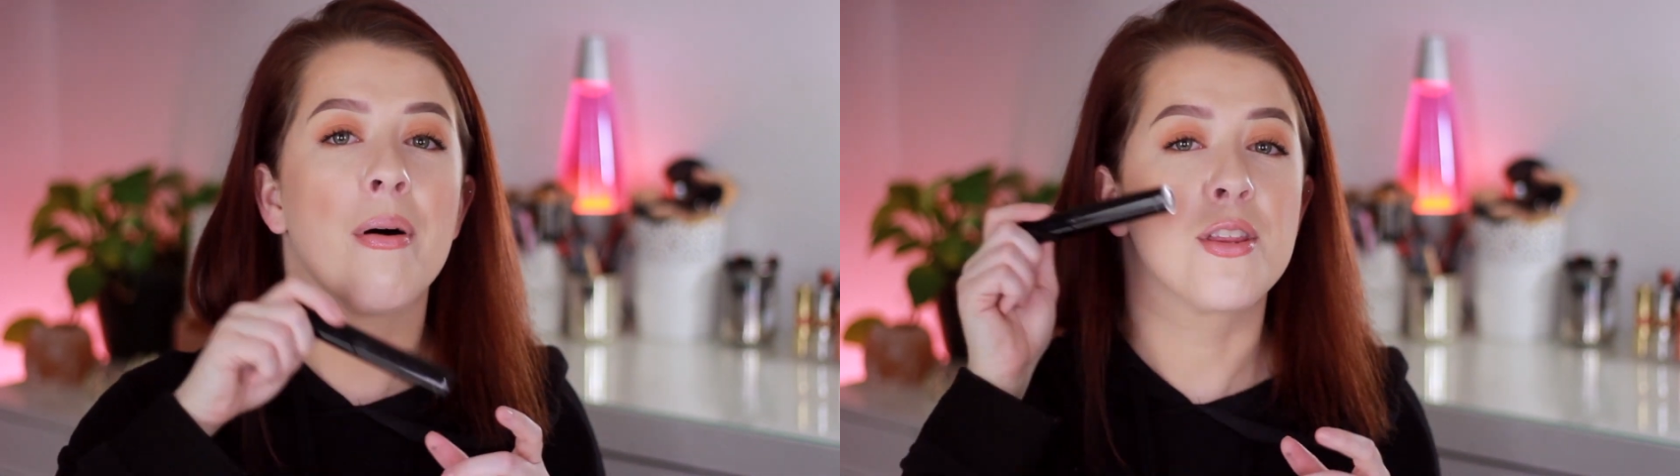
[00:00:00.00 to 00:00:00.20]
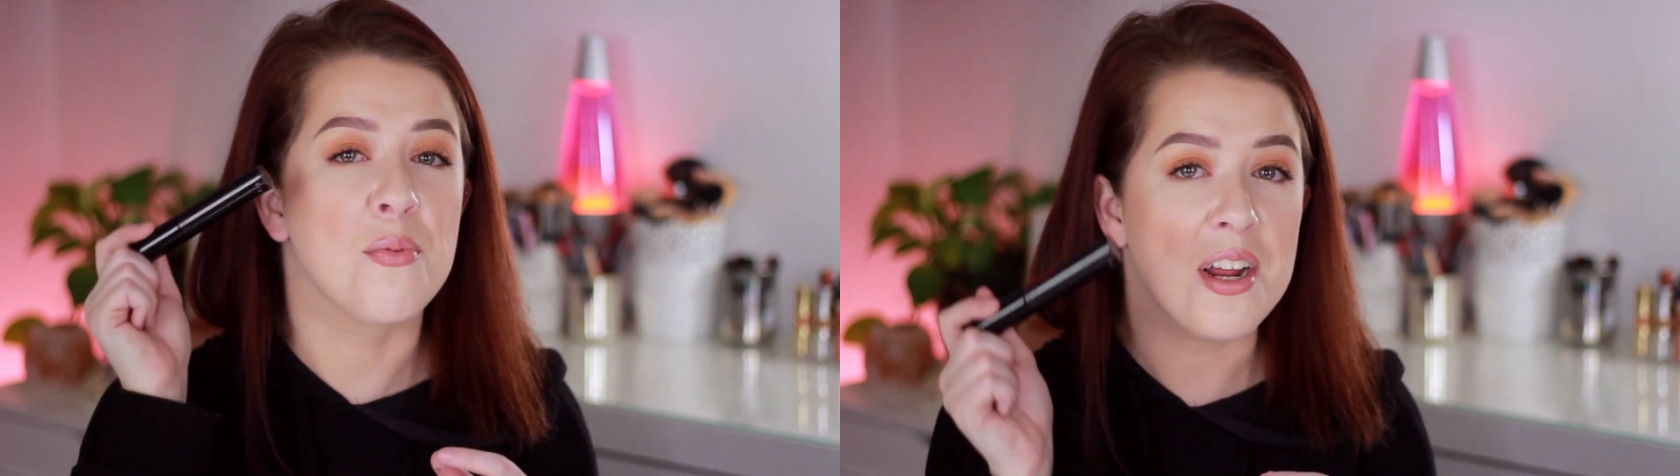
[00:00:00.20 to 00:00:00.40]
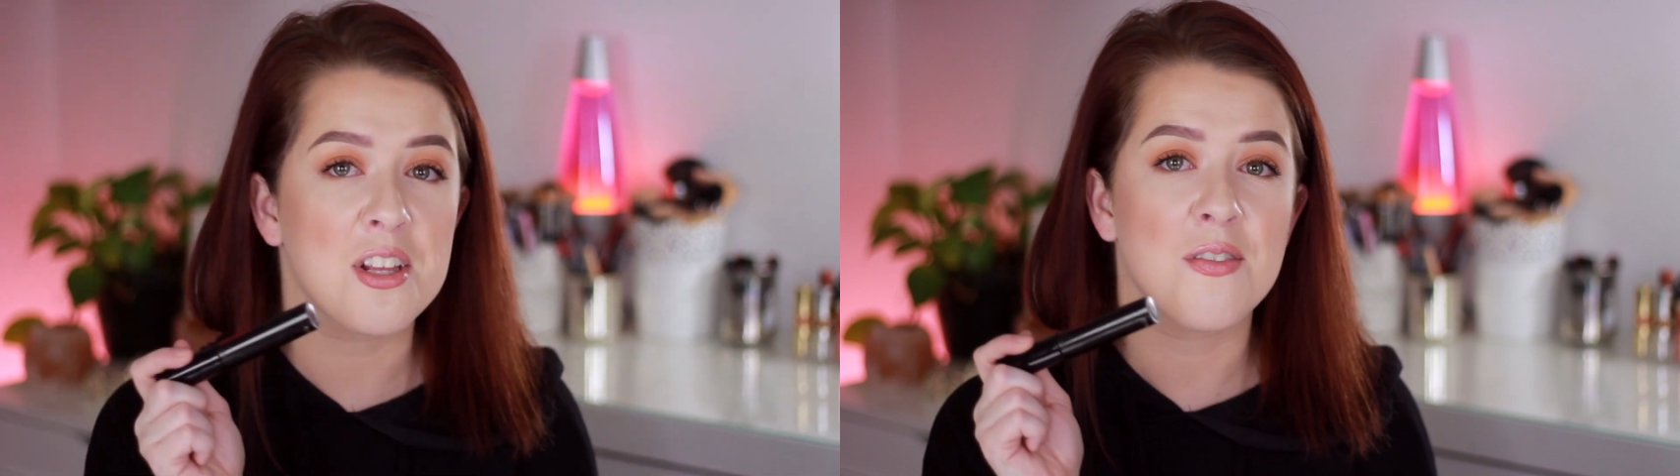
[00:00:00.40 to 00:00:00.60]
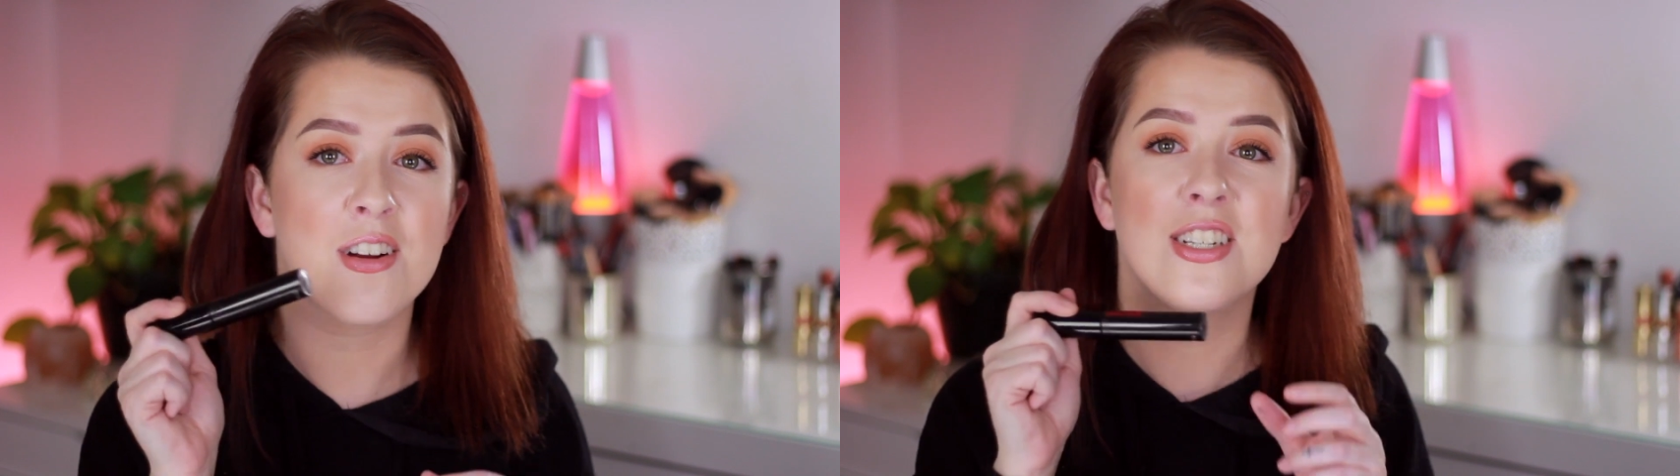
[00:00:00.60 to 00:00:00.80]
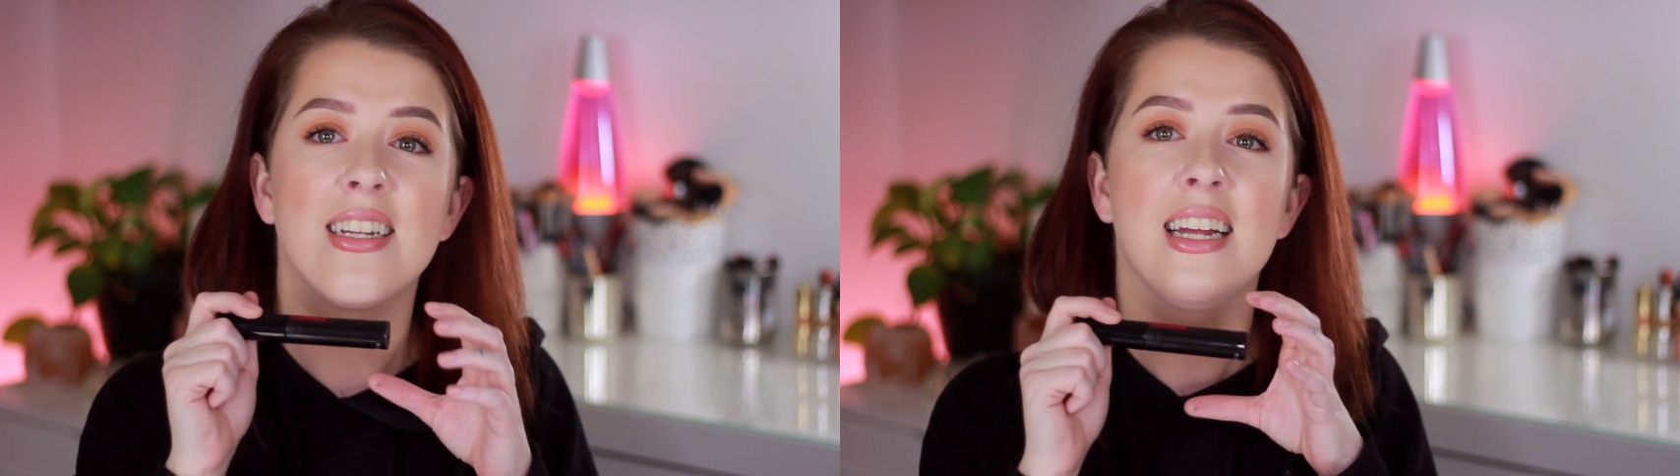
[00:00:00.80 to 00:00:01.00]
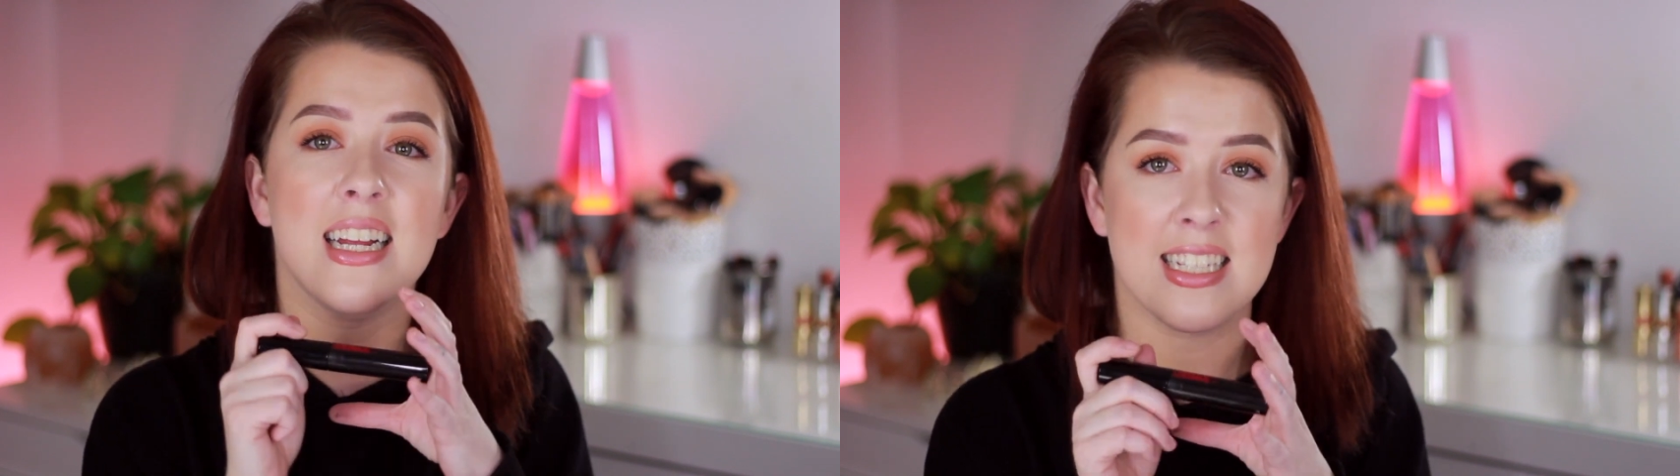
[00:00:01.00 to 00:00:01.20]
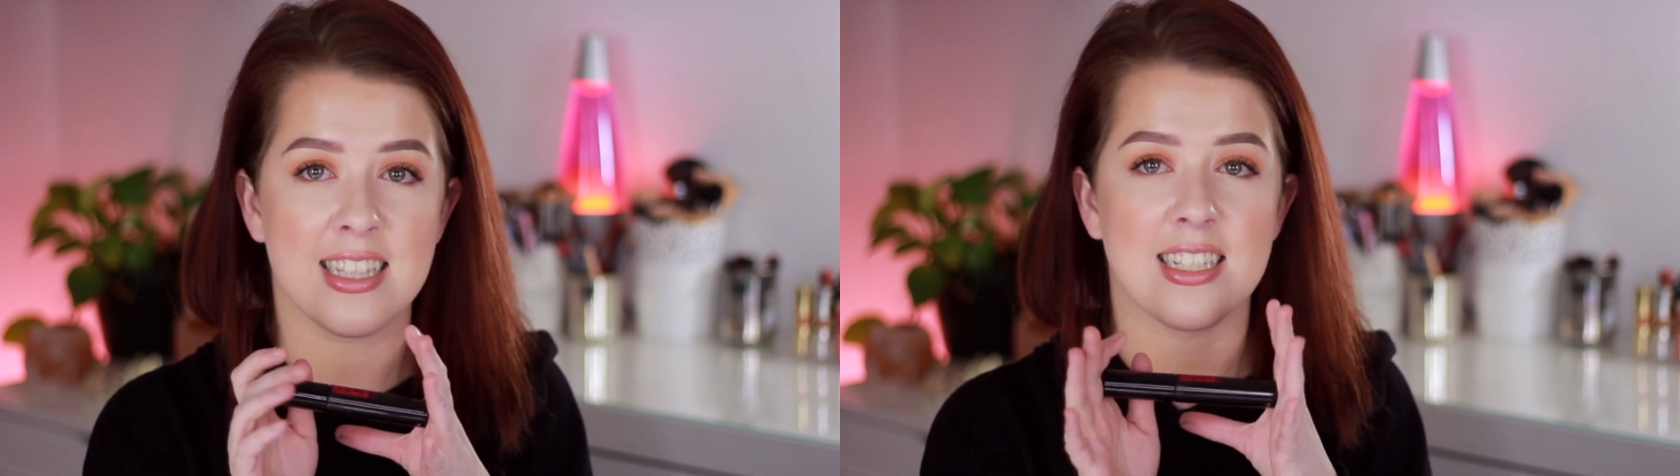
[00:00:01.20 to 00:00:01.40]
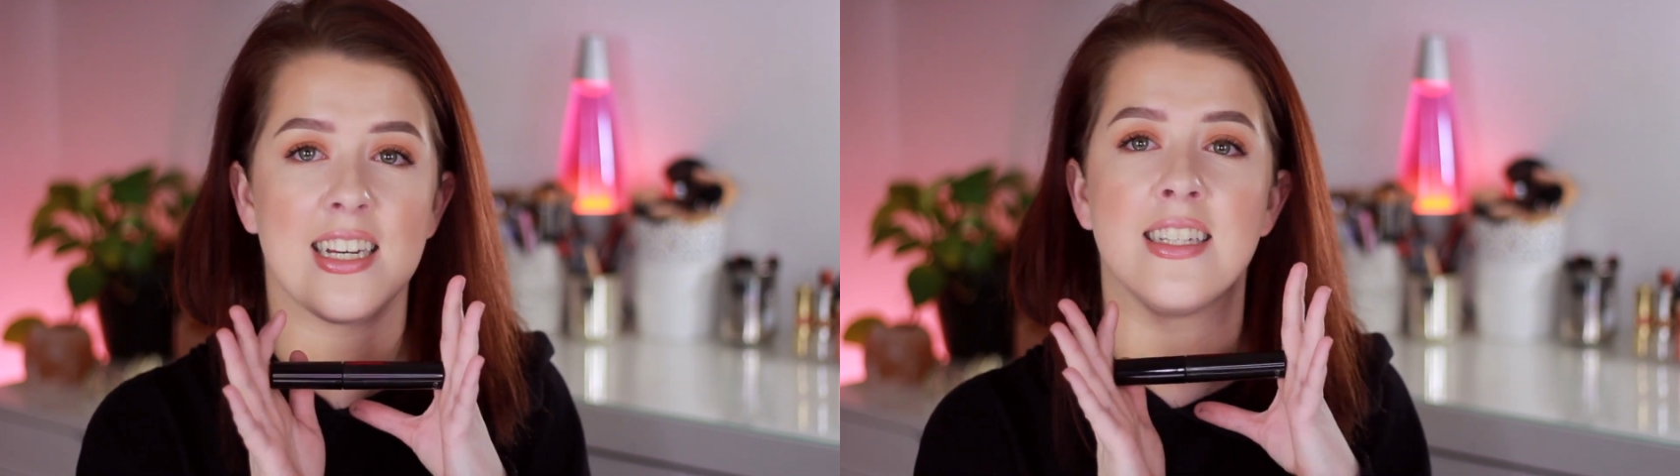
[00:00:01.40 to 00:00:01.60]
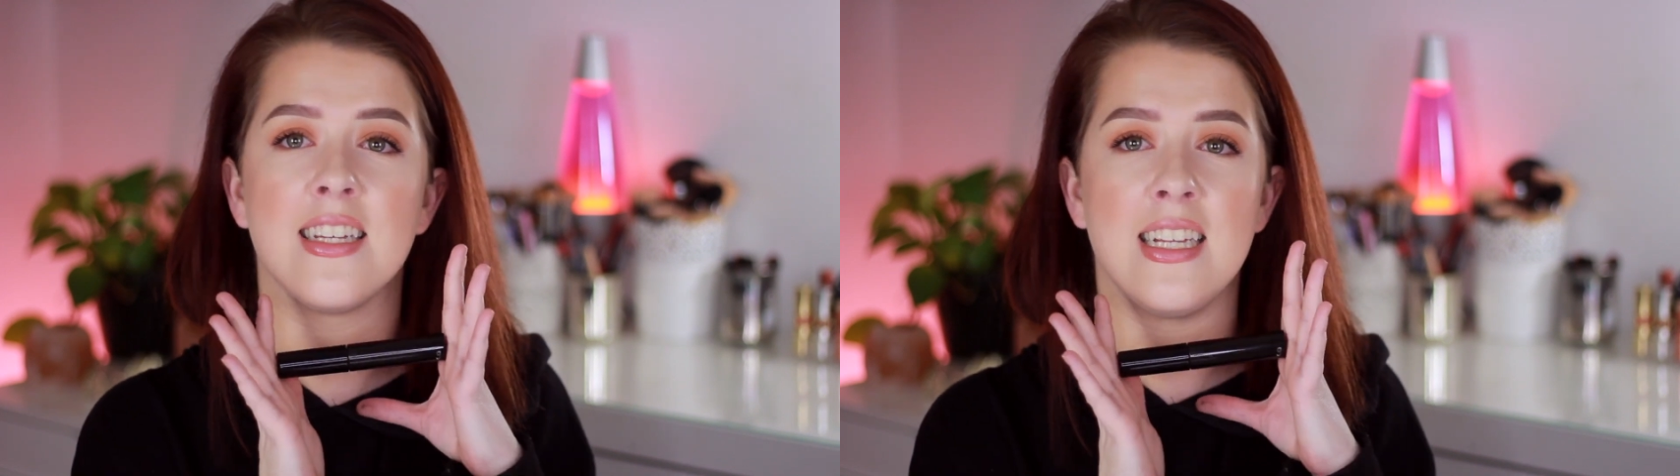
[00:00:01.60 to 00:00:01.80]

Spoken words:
but the regular version is the tits.